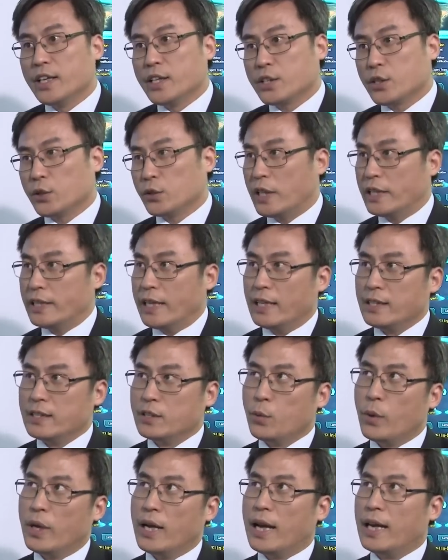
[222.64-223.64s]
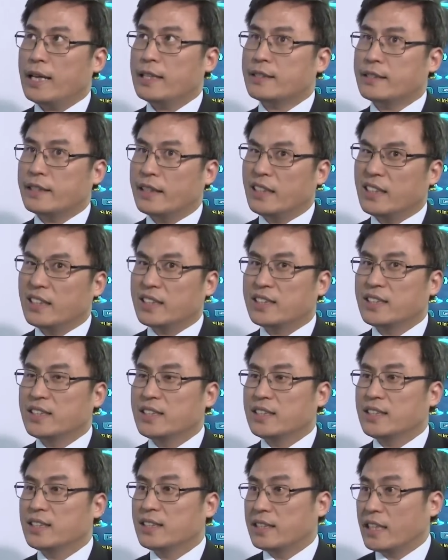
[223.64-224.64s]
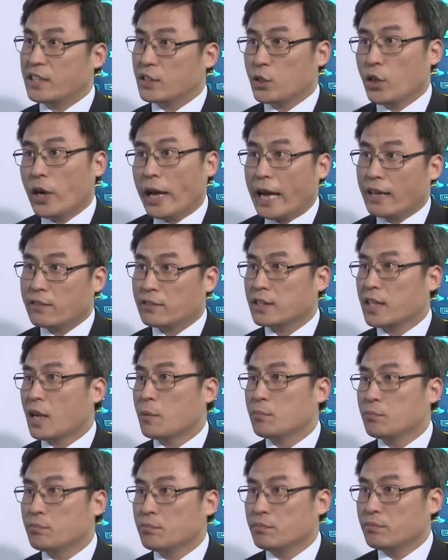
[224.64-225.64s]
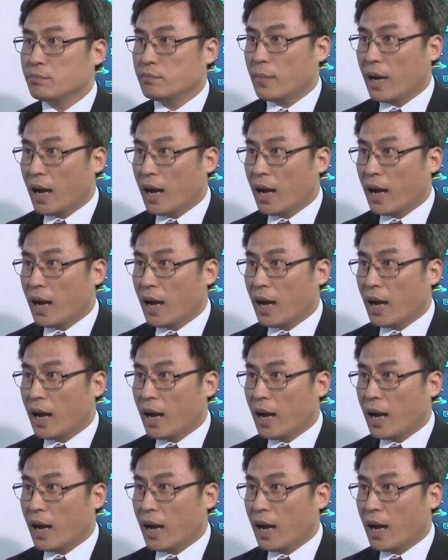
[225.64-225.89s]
So the next one, I think uh, they still have some